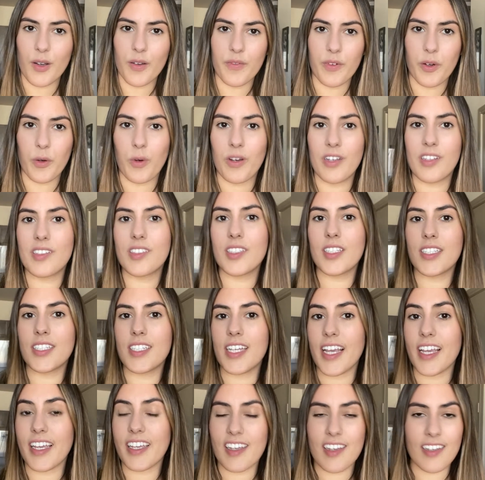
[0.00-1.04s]
everyone.
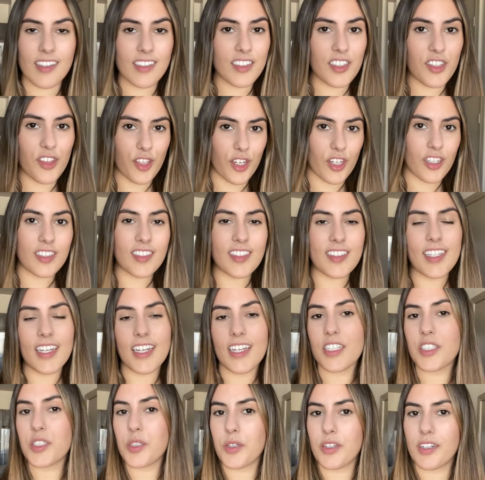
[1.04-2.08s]
Today is
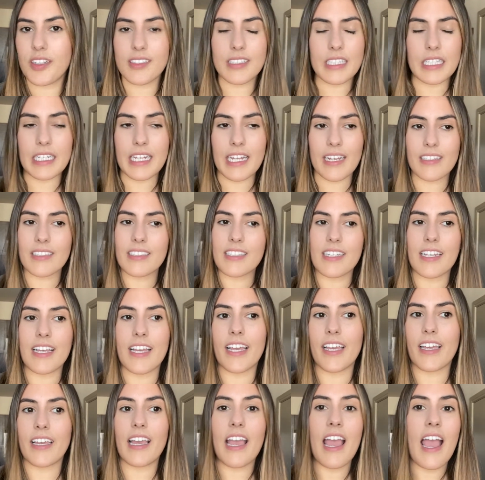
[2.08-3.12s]
Thursday, so it is the next
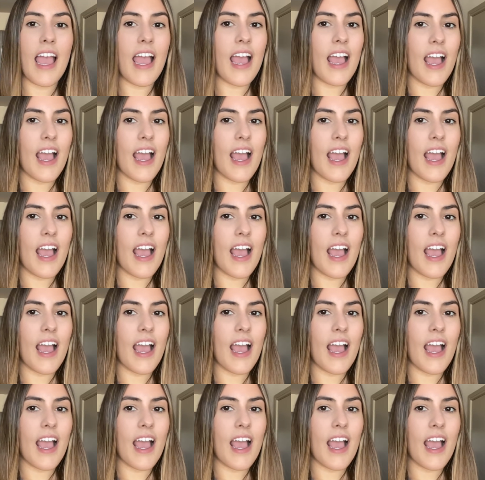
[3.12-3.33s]
day.